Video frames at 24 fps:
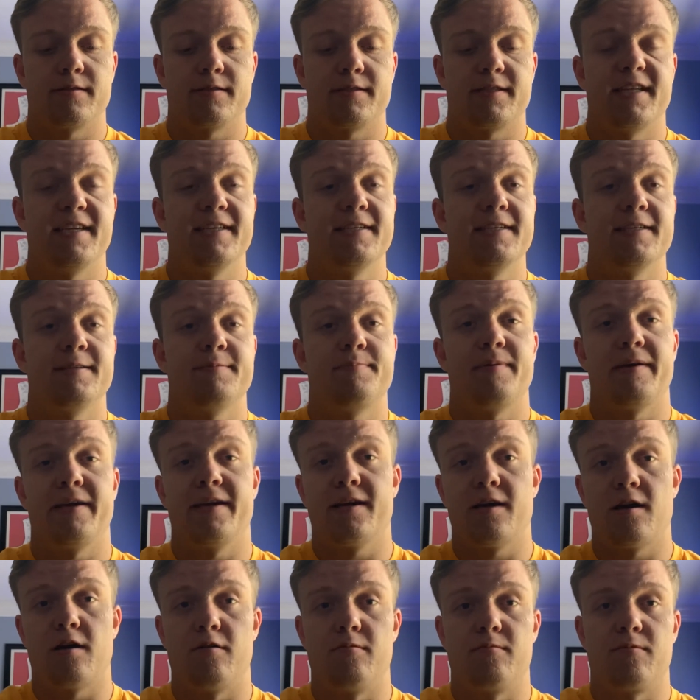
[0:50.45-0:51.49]
this is
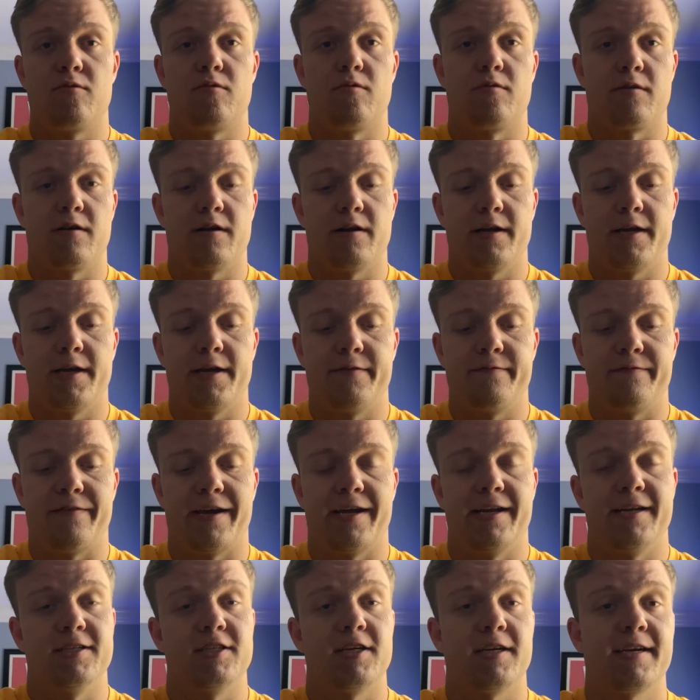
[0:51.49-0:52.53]
big home court
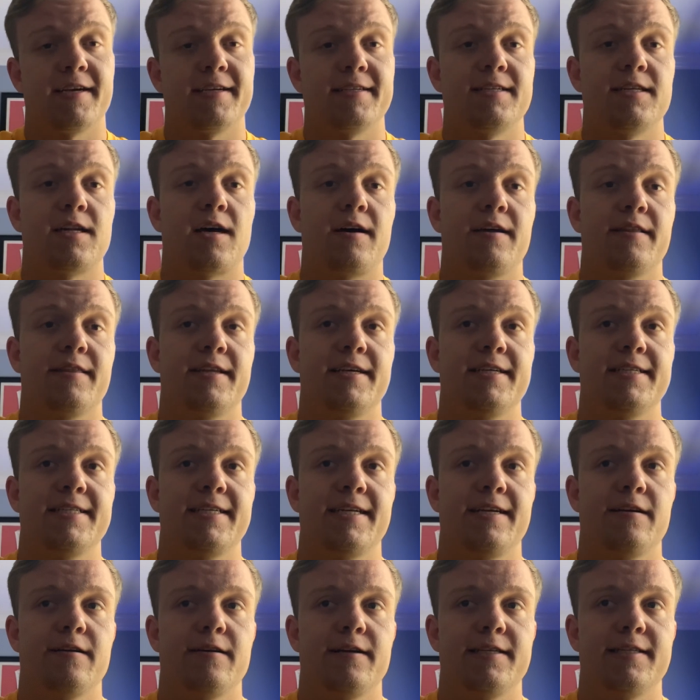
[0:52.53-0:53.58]
advantage. I guess not in this
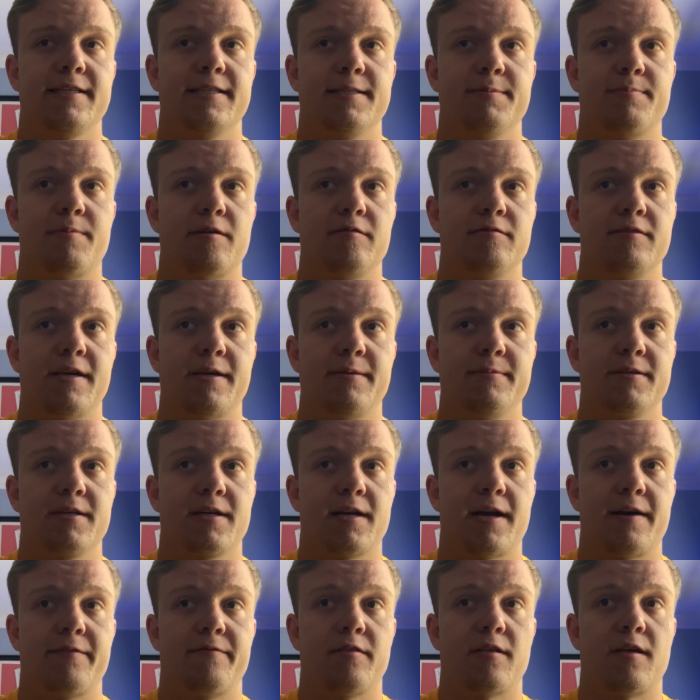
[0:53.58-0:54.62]
series since both teams are going
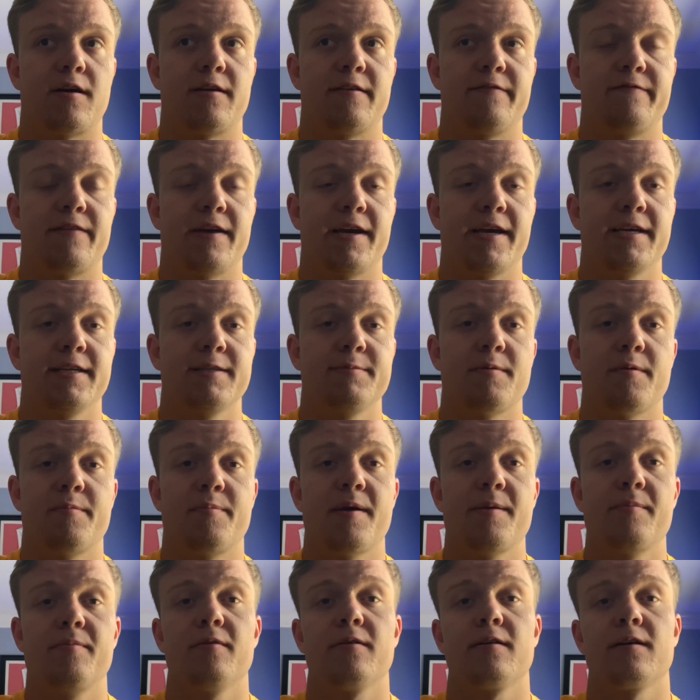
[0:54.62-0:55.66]
to have a lot of fans, but
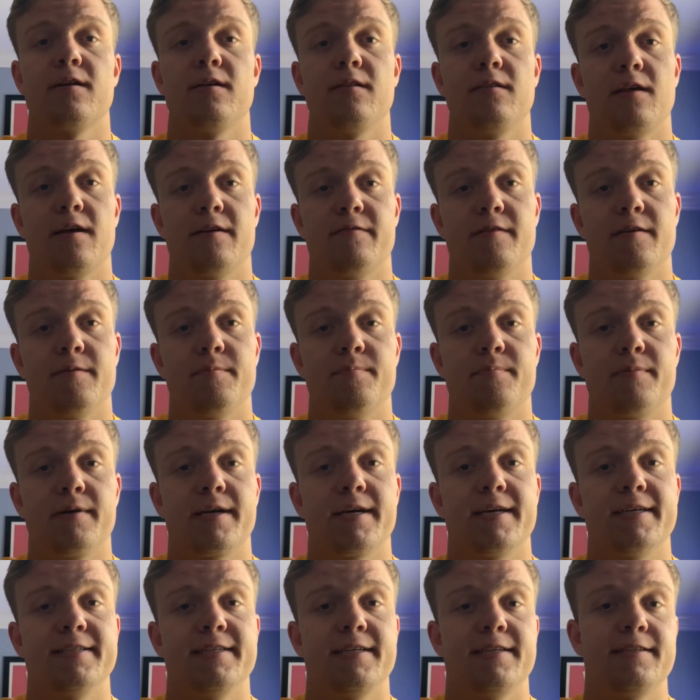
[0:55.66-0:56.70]
people are going to love it
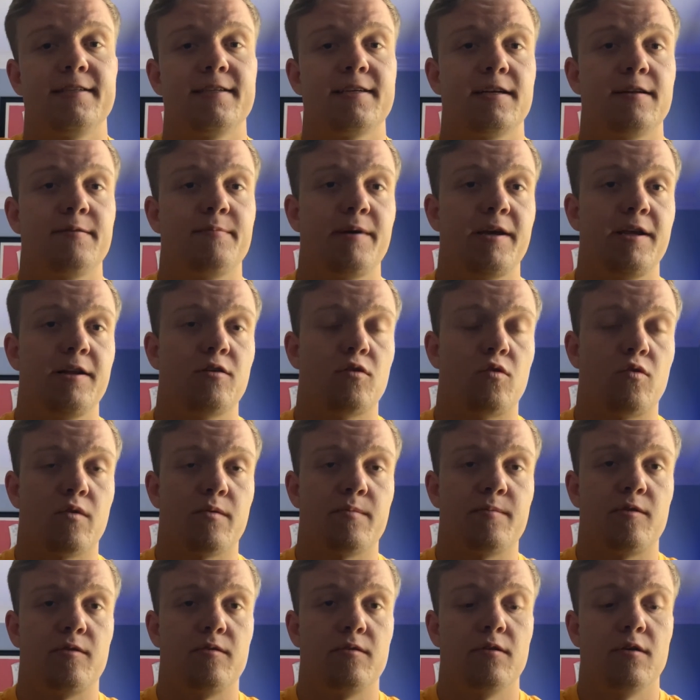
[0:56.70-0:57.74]
because it's going to be
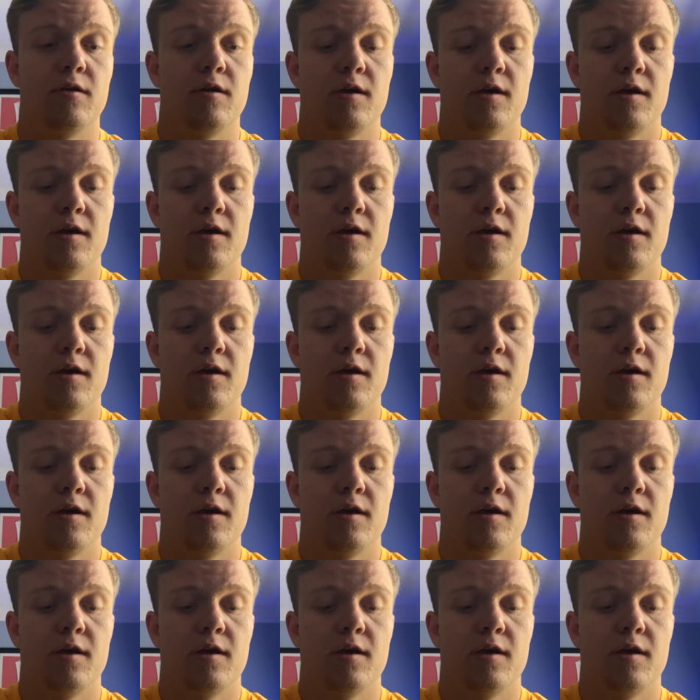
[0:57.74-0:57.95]
normal.